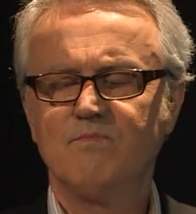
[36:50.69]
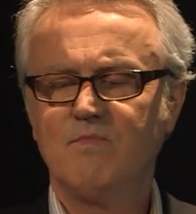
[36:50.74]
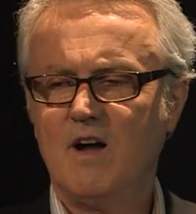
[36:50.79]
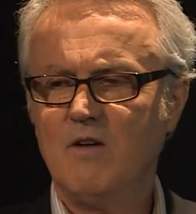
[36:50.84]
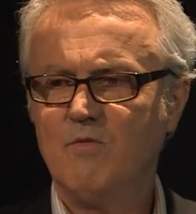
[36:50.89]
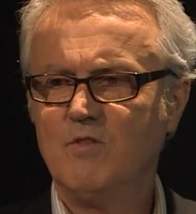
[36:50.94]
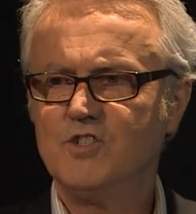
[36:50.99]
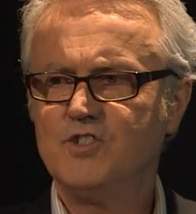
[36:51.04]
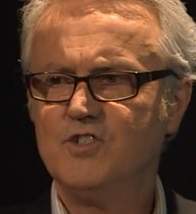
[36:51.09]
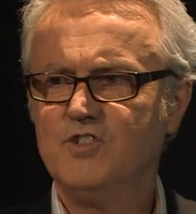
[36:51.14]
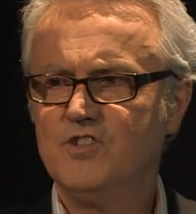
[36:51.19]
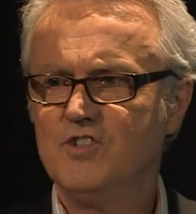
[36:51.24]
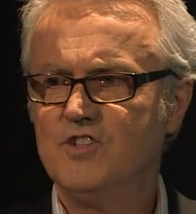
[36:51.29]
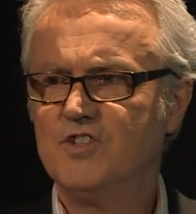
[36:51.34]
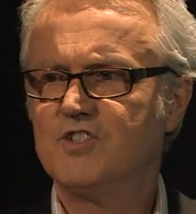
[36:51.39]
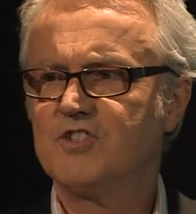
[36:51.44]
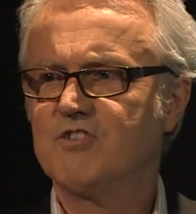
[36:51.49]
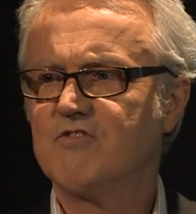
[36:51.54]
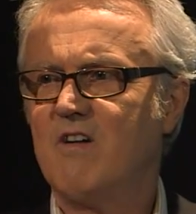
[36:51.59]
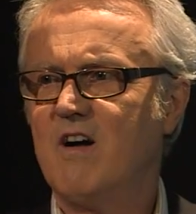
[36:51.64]
I want you to
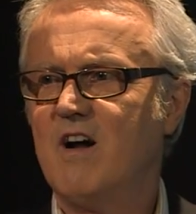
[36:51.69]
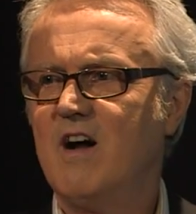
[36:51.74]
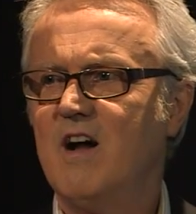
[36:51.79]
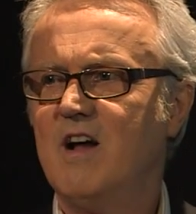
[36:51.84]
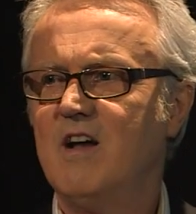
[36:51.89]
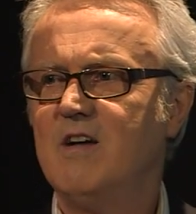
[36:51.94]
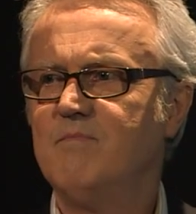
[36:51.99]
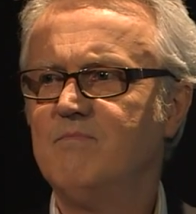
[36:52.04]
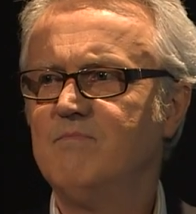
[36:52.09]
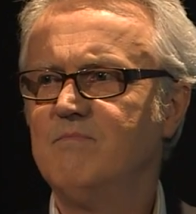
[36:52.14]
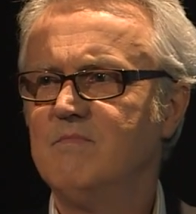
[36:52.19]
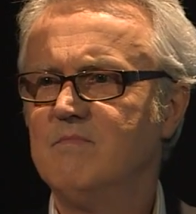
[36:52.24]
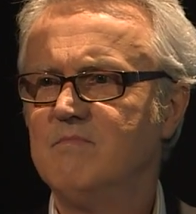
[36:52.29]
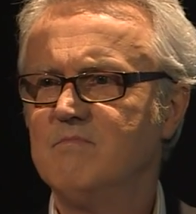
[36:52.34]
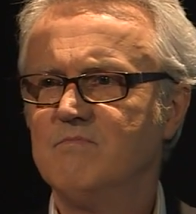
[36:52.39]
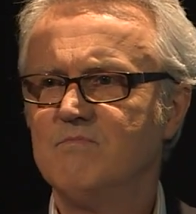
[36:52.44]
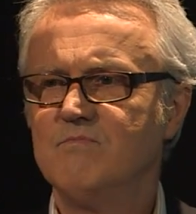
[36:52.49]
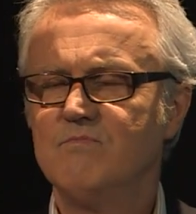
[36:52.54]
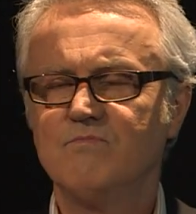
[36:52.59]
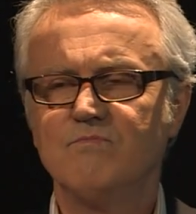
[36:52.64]
describe
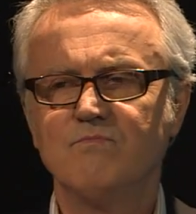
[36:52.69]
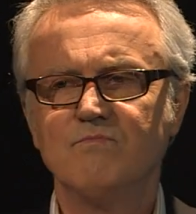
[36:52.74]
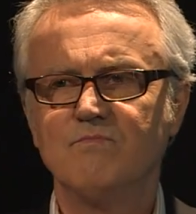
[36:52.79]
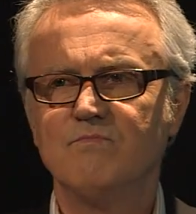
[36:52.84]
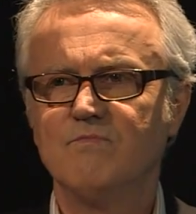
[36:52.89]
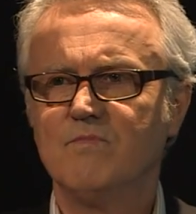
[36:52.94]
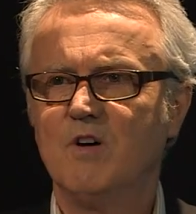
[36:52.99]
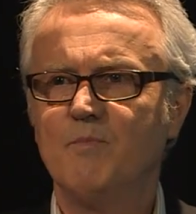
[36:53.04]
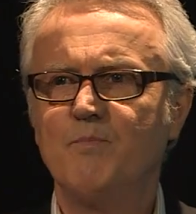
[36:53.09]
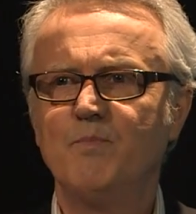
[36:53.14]
a